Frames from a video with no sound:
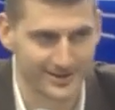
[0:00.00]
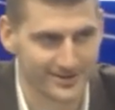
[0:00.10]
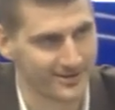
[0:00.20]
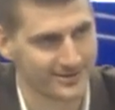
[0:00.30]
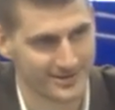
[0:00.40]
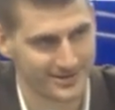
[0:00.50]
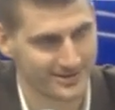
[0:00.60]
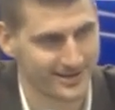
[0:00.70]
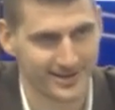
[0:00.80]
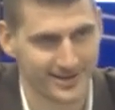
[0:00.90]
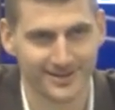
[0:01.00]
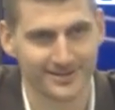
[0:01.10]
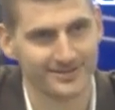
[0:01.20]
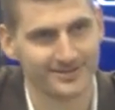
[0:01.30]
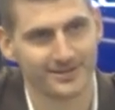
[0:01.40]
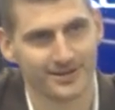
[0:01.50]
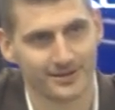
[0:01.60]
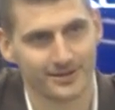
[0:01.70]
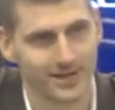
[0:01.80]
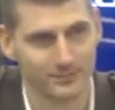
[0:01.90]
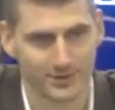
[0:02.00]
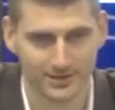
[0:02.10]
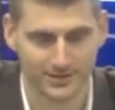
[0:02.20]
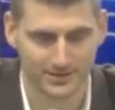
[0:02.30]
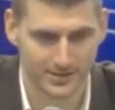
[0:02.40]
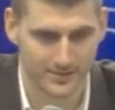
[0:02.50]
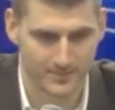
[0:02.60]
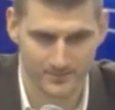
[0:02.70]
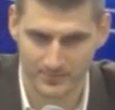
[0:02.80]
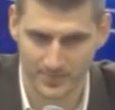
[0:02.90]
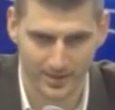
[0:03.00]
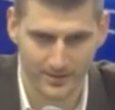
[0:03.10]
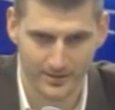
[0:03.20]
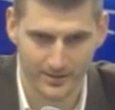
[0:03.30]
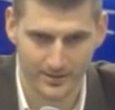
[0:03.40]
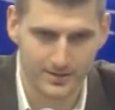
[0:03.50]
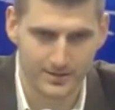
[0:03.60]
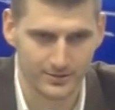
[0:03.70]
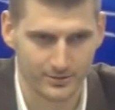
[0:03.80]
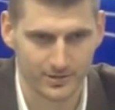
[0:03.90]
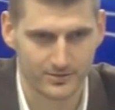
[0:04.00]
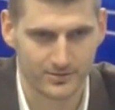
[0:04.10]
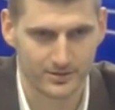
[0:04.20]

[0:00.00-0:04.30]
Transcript: I thought it's that kind of game because you know it's.